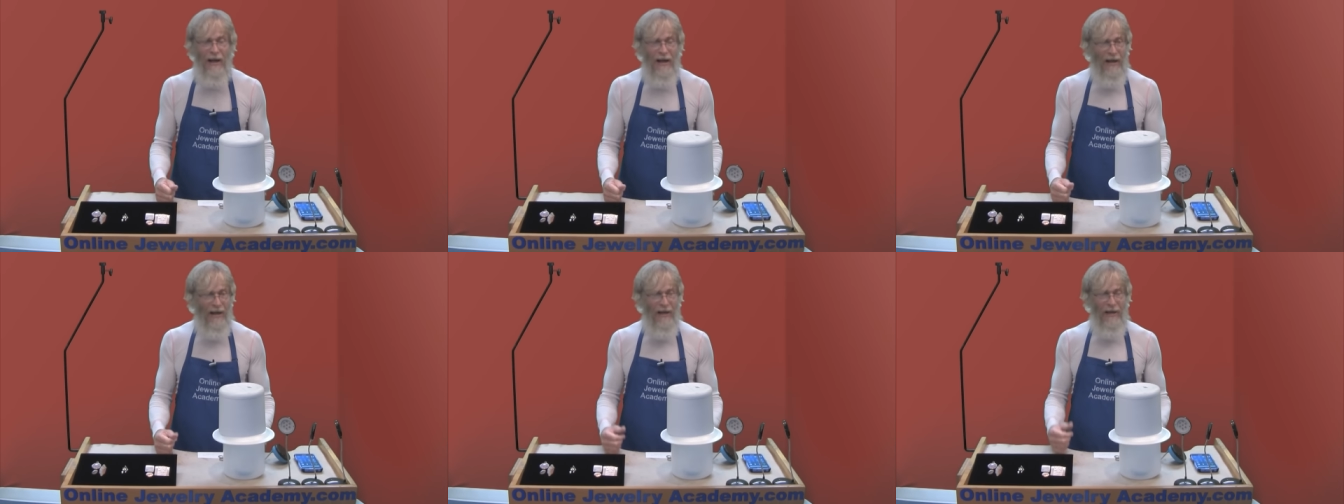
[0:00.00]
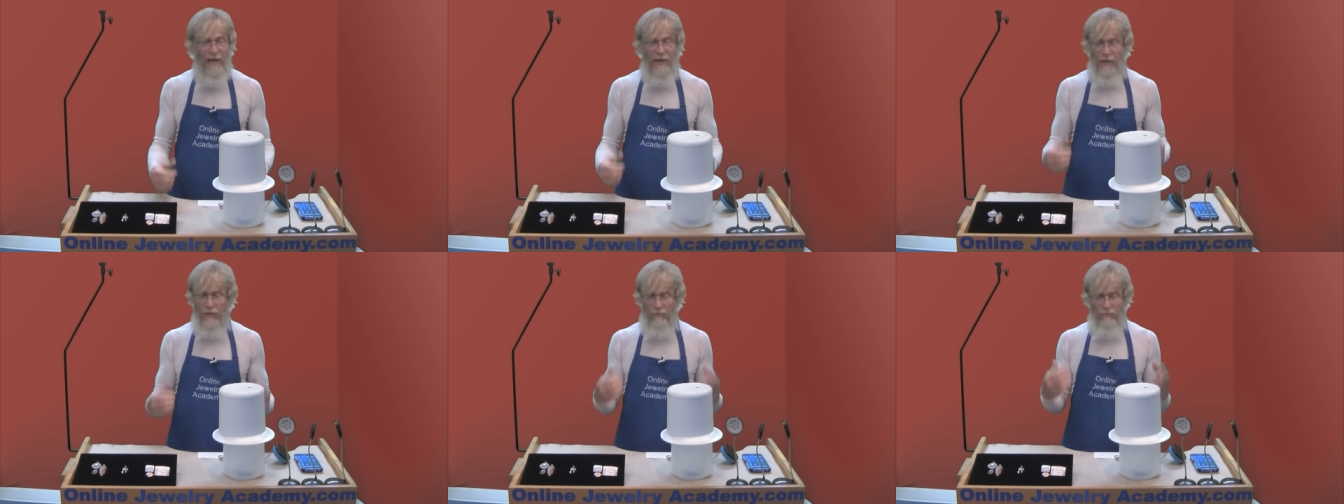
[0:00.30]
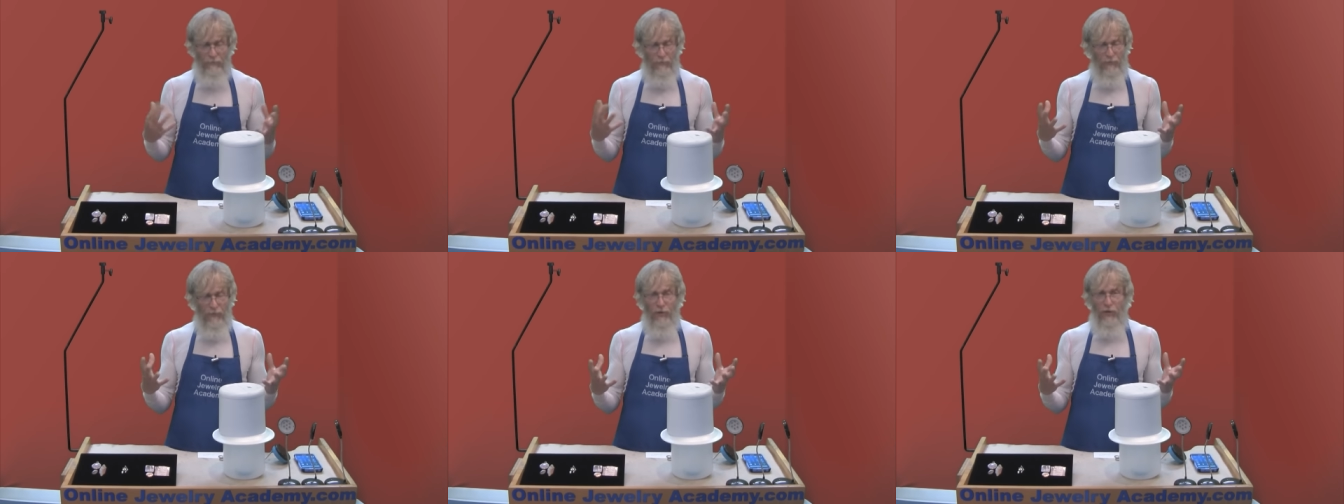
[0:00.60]
I
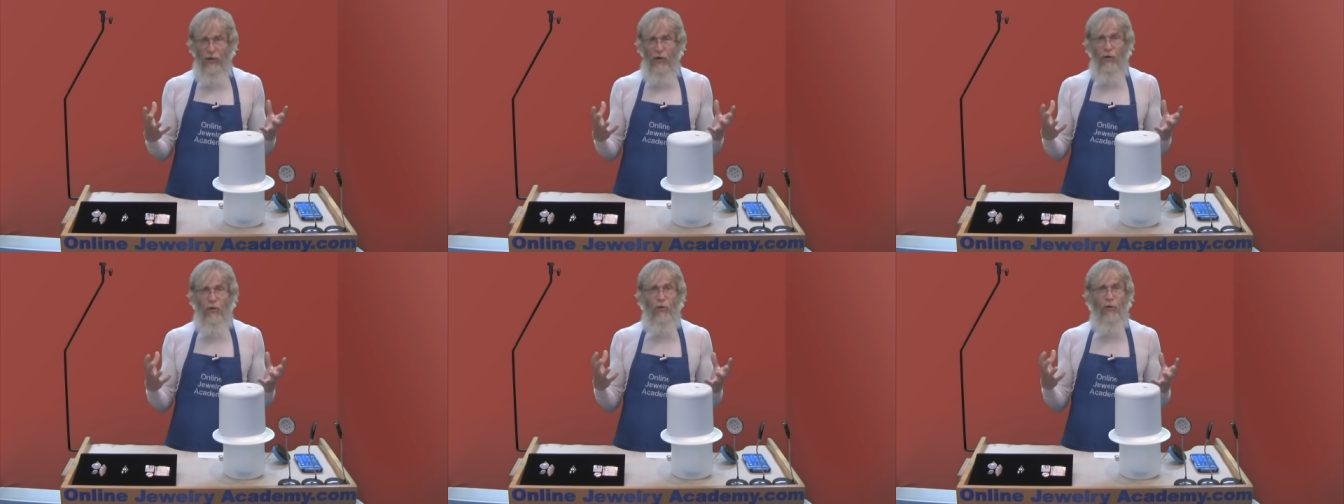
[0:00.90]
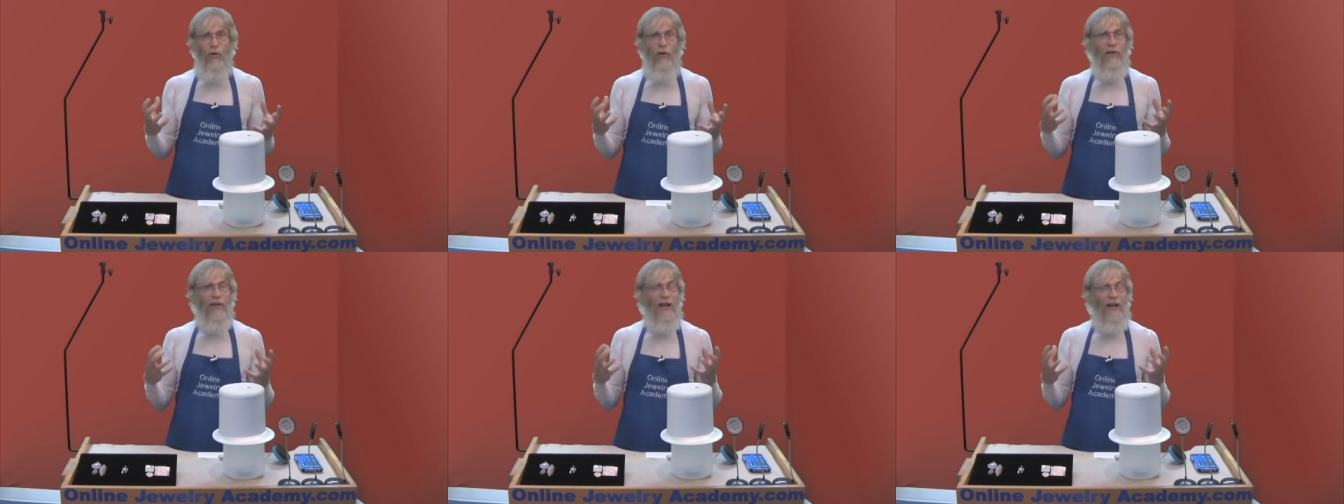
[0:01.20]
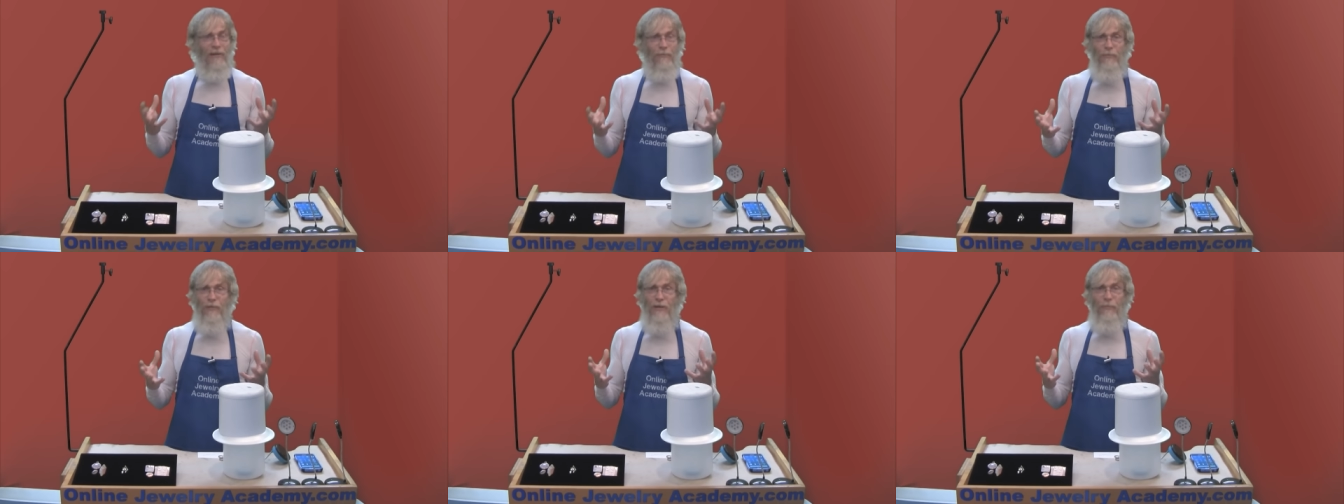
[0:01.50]
know a
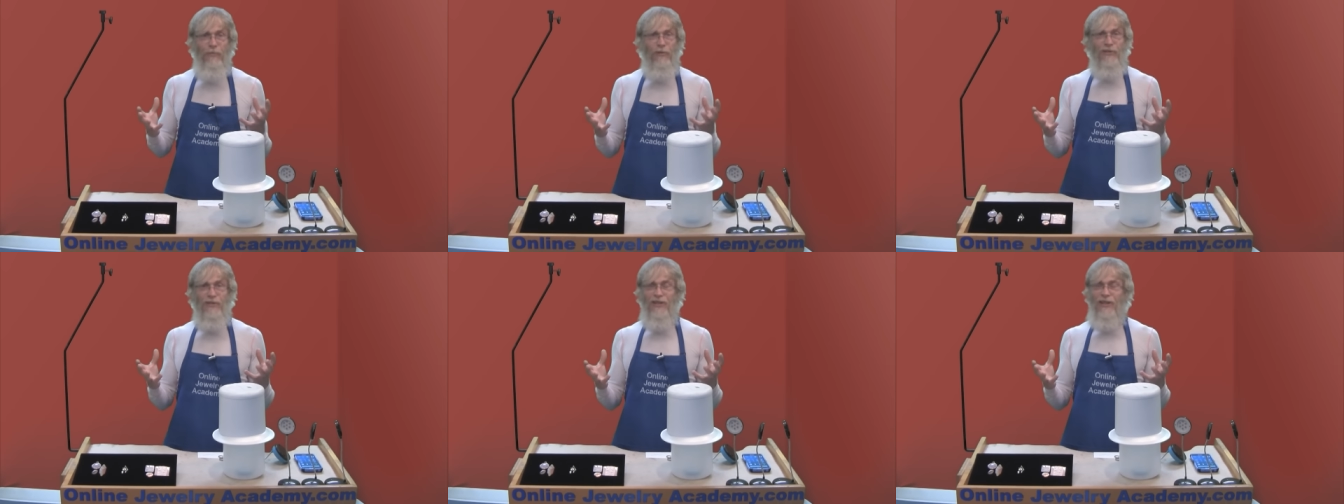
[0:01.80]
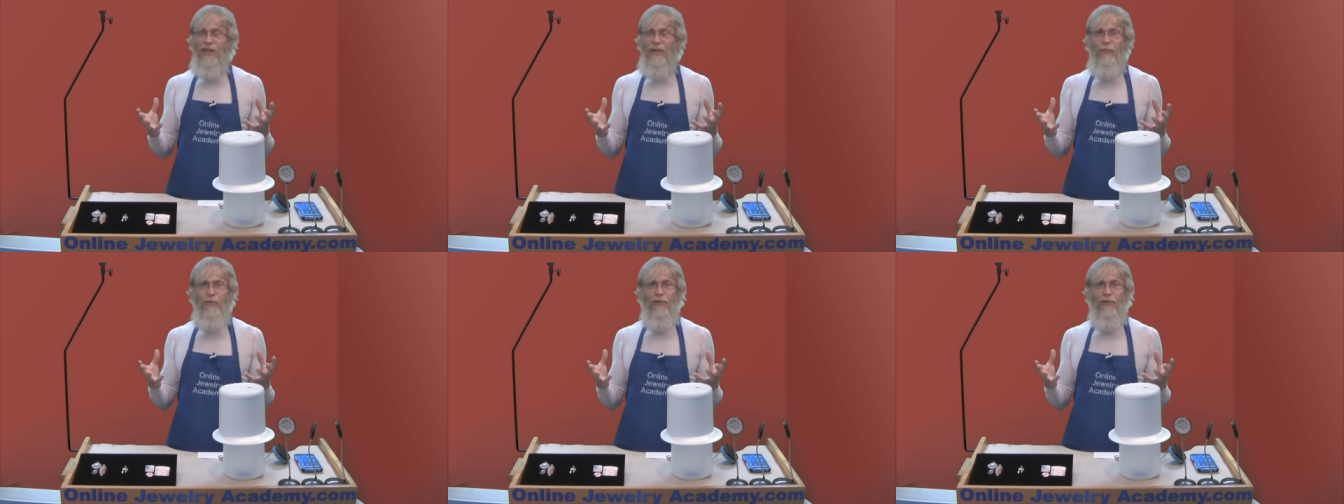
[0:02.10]
lot of people say